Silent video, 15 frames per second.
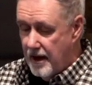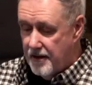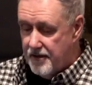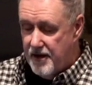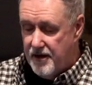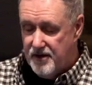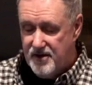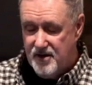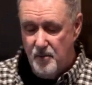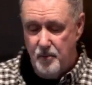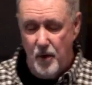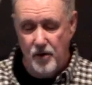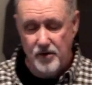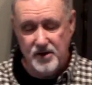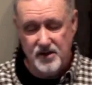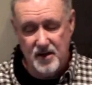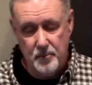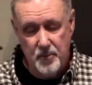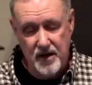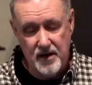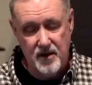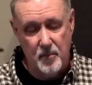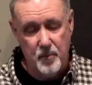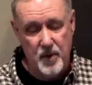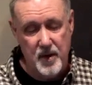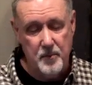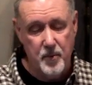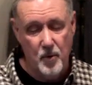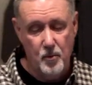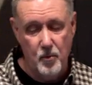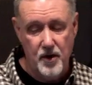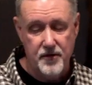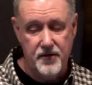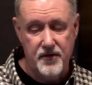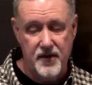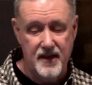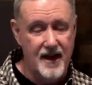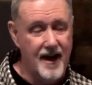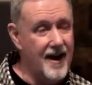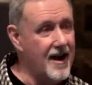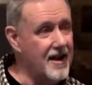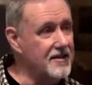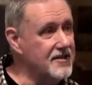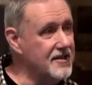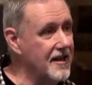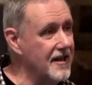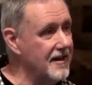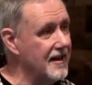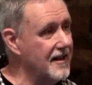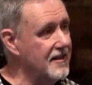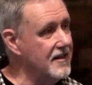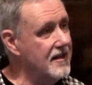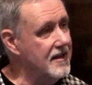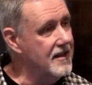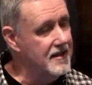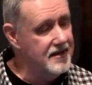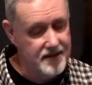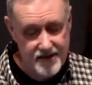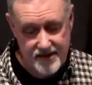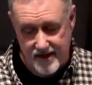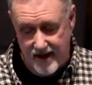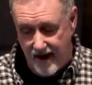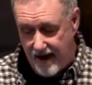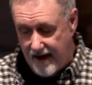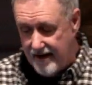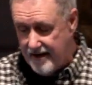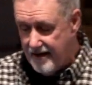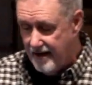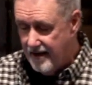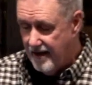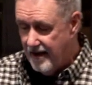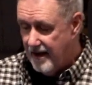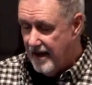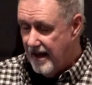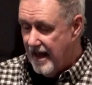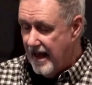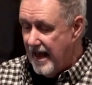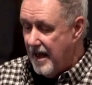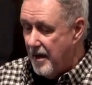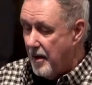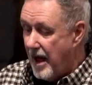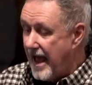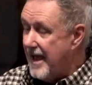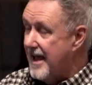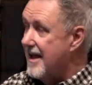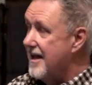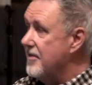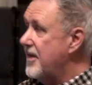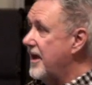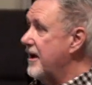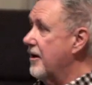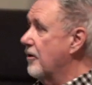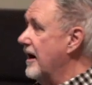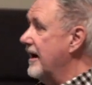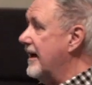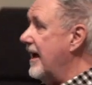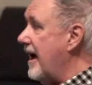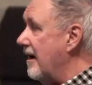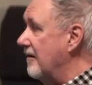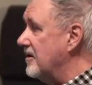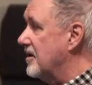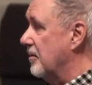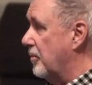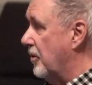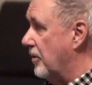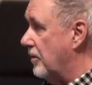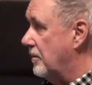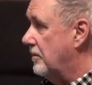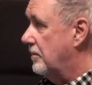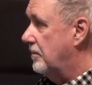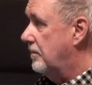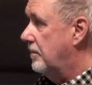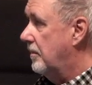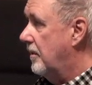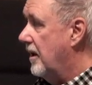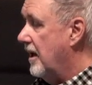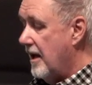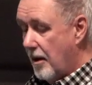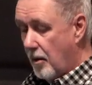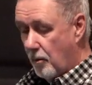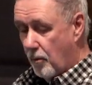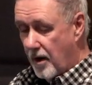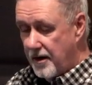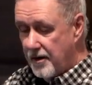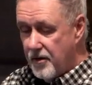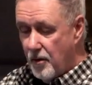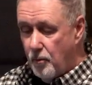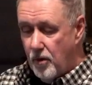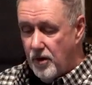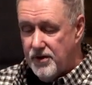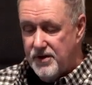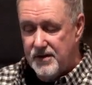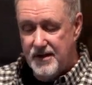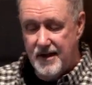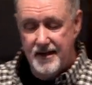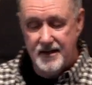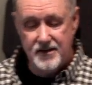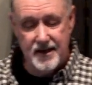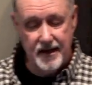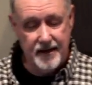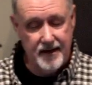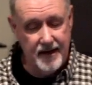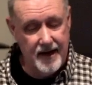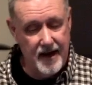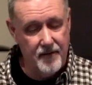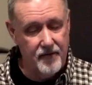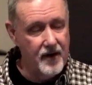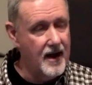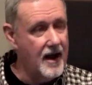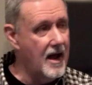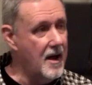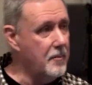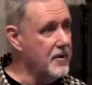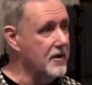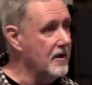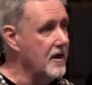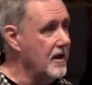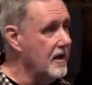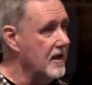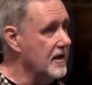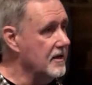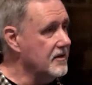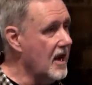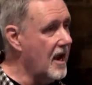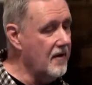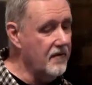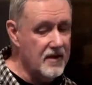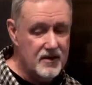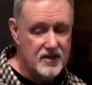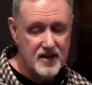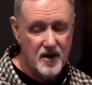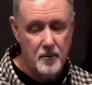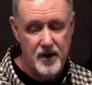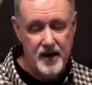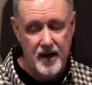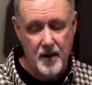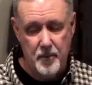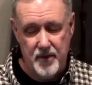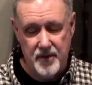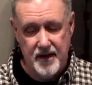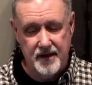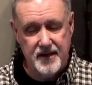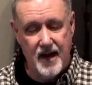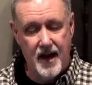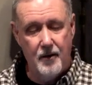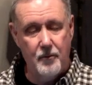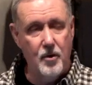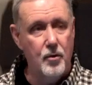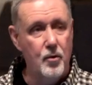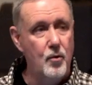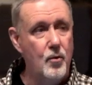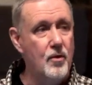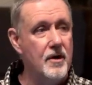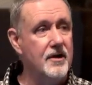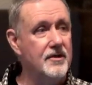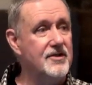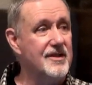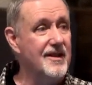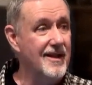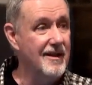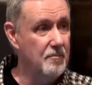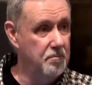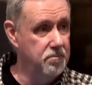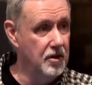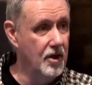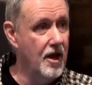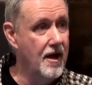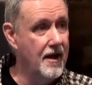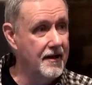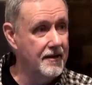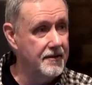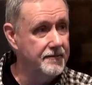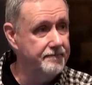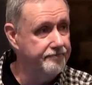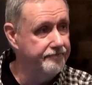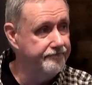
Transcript: They're supposed to be the people with the eyesight and the insight, and they are accountable one of the worst things that can ever happen is having somebody up in the tower who is blind.